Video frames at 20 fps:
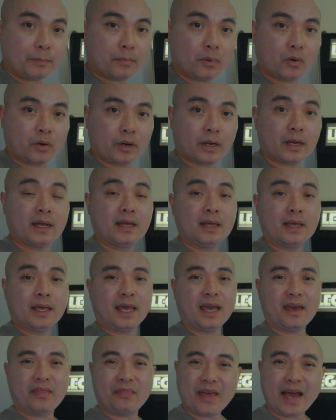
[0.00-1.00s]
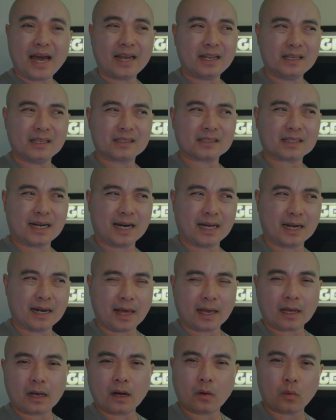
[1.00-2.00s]
port. And that is kind of
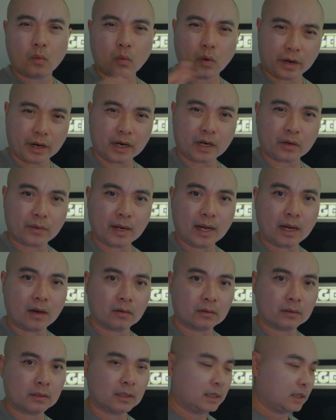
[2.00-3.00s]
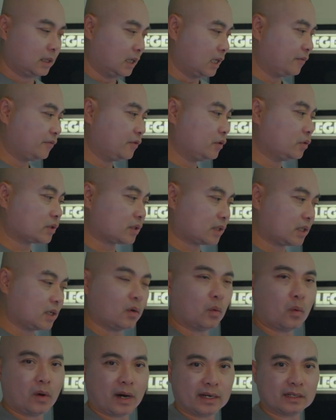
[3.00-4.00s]
like a workaround. If you still
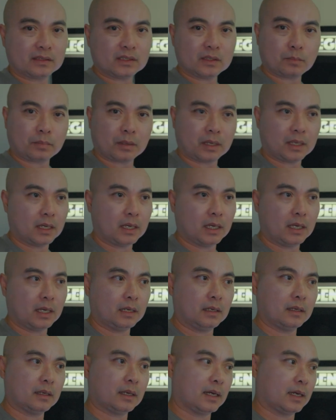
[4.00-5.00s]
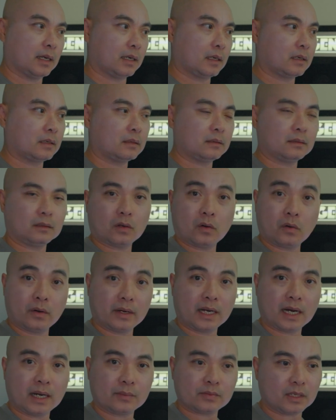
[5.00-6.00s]
wanted to play like
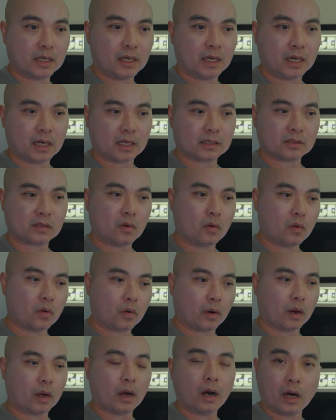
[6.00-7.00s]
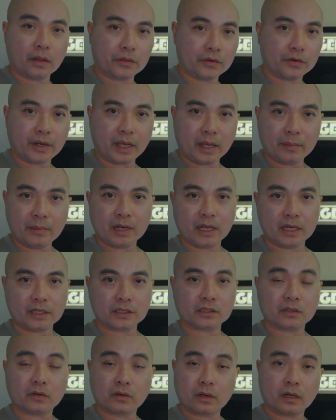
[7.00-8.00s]
CoinOpsX or other
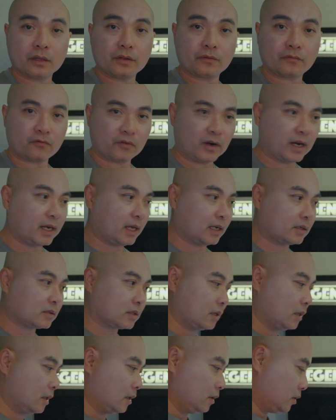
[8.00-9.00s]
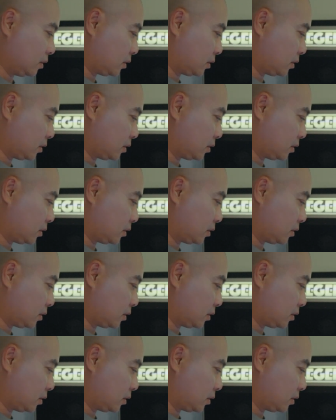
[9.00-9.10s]
emulation or other front ends, you